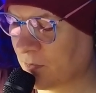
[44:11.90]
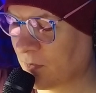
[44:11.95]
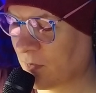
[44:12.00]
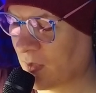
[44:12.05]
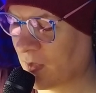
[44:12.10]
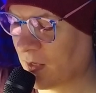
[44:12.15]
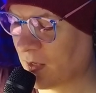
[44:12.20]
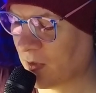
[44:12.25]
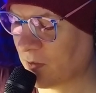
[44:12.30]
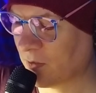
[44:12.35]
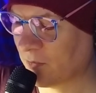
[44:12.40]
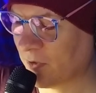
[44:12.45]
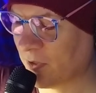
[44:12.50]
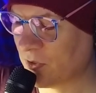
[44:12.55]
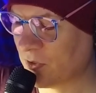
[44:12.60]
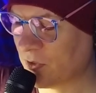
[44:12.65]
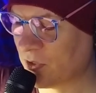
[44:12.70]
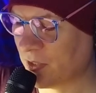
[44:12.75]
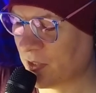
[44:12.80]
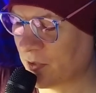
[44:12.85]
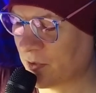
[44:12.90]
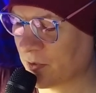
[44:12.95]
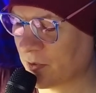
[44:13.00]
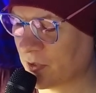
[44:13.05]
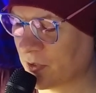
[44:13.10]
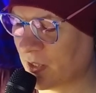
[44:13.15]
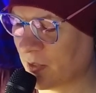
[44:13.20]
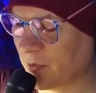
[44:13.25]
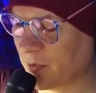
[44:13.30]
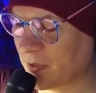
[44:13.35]
At first she thought
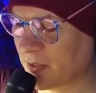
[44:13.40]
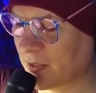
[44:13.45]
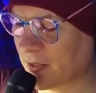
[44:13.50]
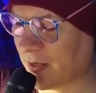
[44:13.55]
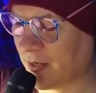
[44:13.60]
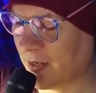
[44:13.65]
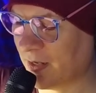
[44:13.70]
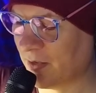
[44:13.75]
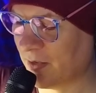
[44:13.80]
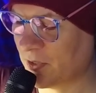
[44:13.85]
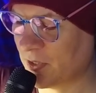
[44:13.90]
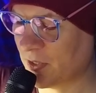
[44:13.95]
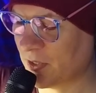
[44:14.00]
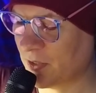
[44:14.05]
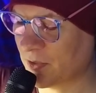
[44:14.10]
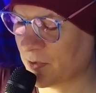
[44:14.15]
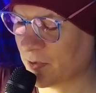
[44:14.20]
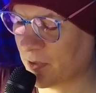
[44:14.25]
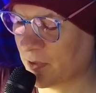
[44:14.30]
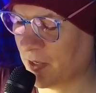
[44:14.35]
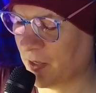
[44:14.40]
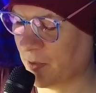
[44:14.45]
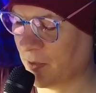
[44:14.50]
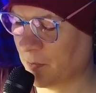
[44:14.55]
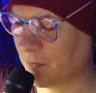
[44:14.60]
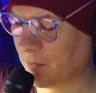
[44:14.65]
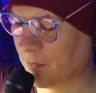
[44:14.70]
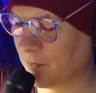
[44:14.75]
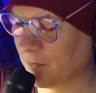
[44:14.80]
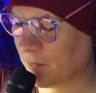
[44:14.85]
she would die if she saw him,
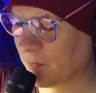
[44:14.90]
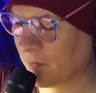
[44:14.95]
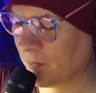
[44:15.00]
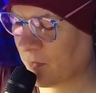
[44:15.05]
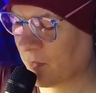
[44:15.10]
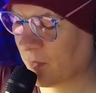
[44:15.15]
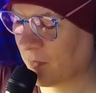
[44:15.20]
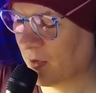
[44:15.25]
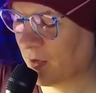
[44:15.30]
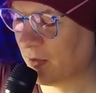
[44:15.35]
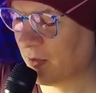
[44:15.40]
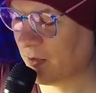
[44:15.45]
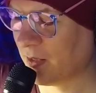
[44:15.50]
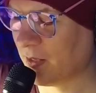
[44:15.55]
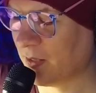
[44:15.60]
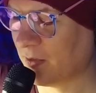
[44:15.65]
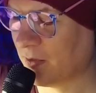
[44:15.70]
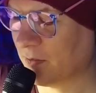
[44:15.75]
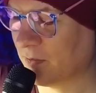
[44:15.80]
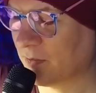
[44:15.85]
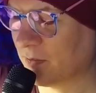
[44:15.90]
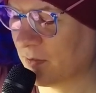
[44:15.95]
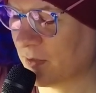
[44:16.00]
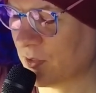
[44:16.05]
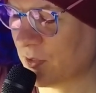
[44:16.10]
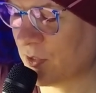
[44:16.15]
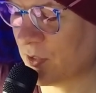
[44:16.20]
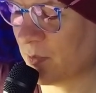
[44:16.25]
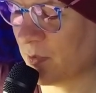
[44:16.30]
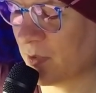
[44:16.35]
then that she would